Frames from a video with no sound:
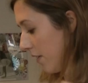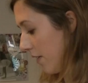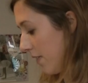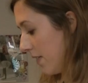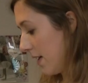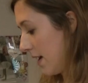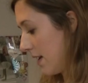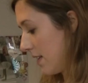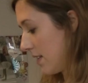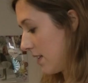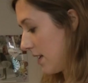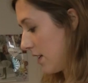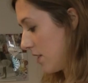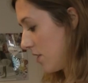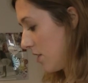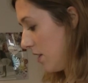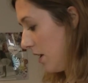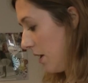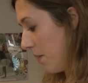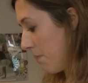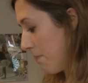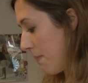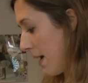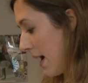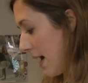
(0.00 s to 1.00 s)
and that's
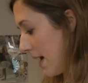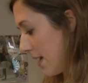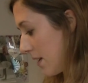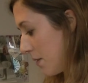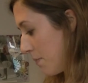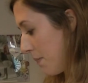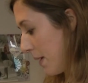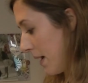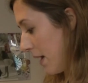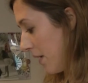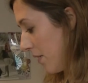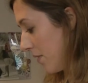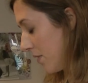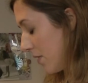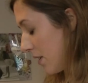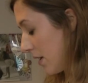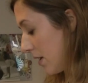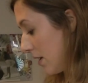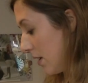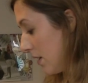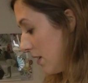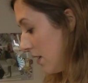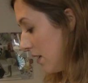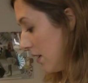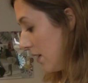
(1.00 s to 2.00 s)
actually a matte
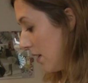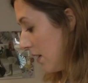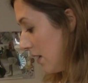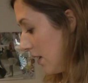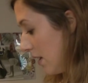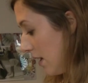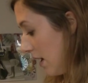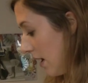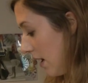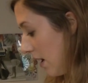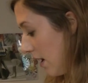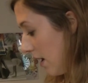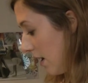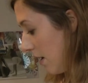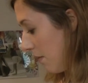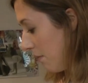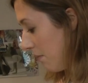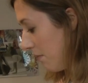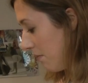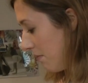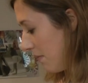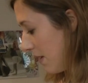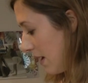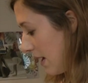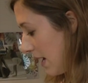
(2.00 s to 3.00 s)
powder,
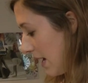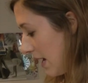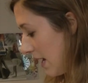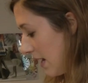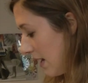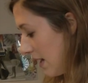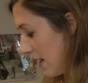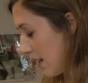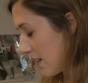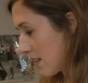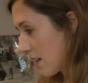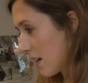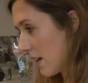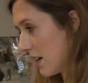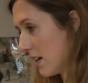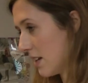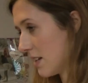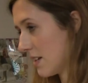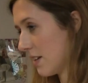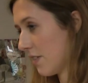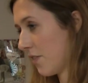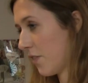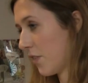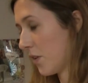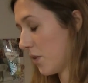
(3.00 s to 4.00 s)
and that's kind of
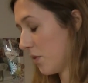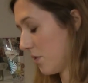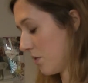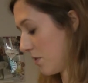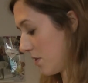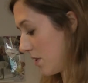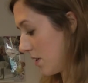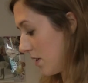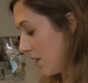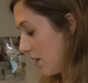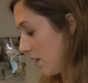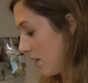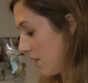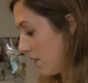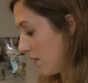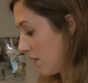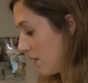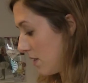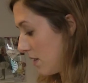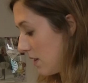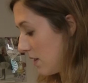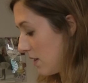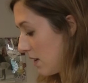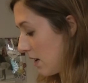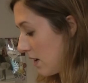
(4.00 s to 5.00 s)
difficult
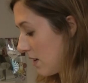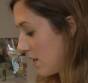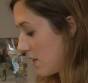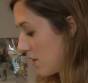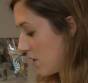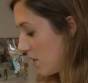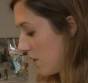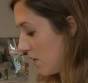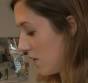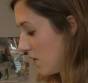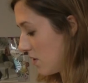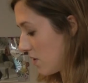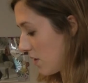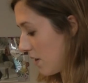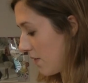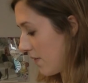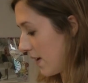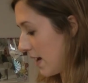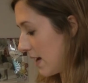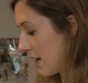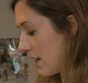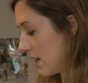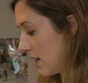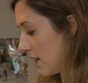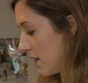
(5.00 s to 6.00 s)
to dust on, so I've
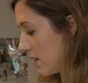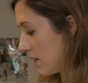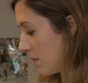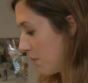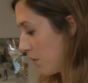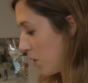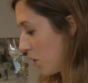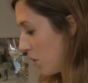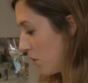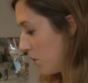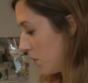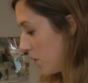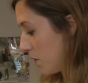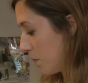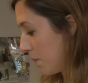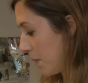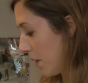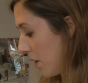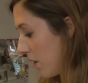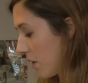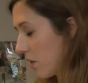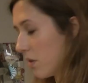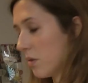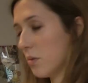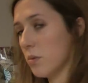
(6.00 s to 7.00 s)
added some gold
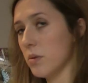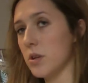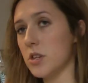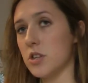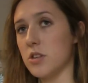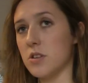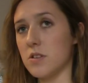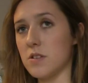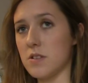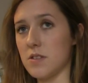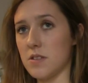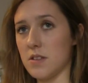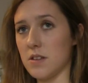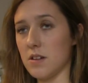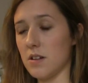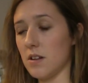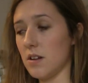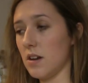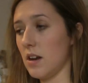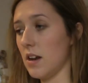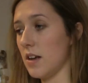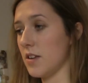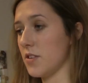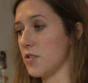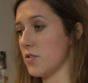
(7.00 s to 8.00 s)
sparkle, which is the
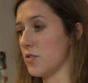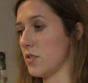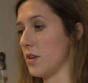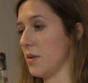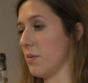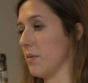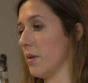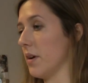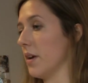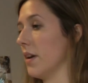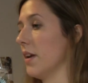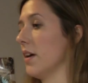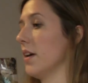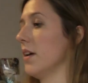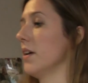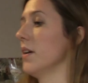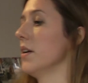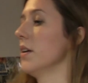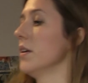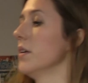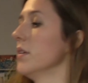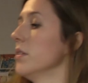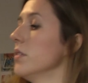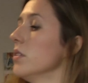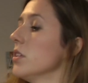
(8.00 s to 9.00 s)
lustre one,
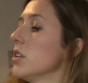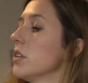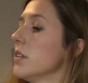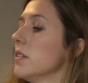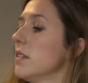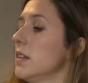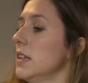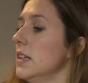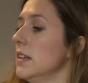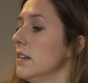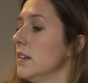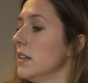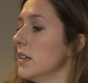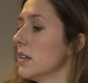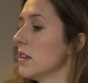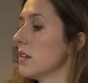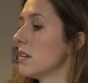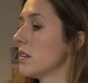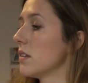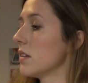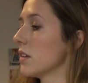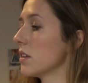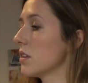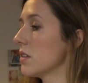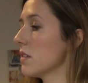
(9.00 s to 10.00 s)
which is easier.
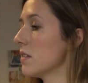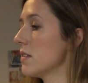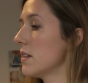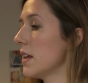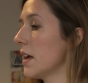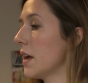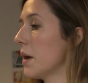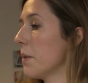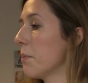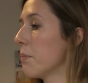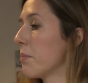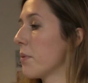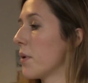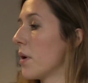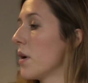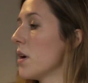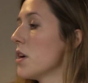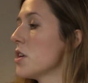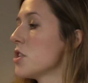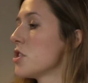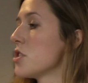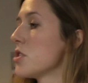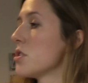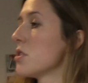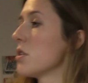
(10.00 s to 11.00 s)
So I just take a
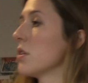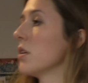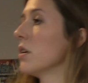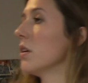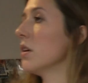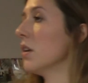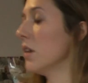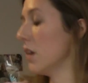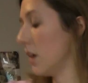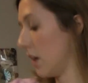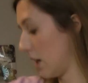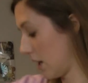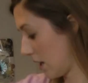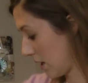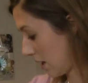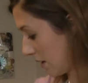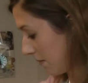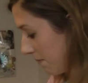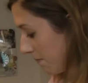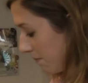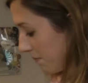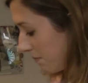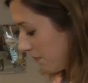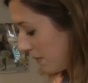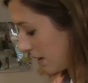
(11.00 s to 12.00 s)
brush,
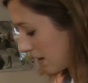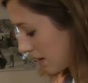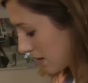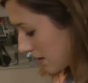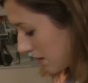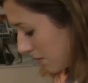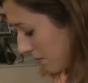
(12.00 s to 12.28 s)
mix